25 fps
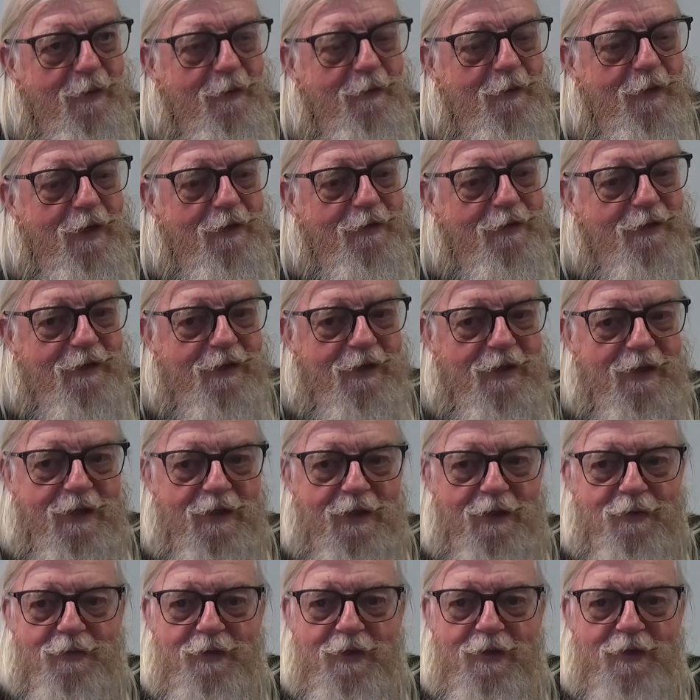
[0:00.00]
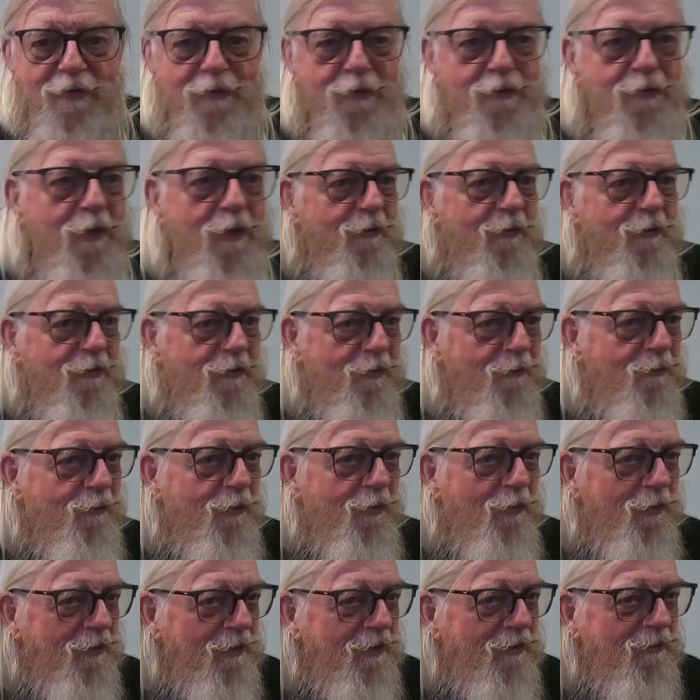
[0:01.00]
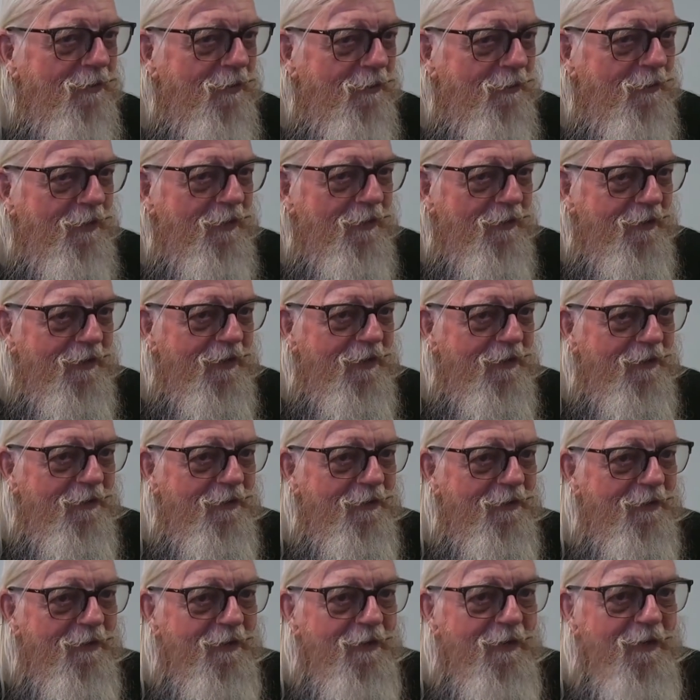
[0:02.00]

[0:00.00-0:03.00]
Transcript: when I was a kid, I guess we had some with some bullies when we were little.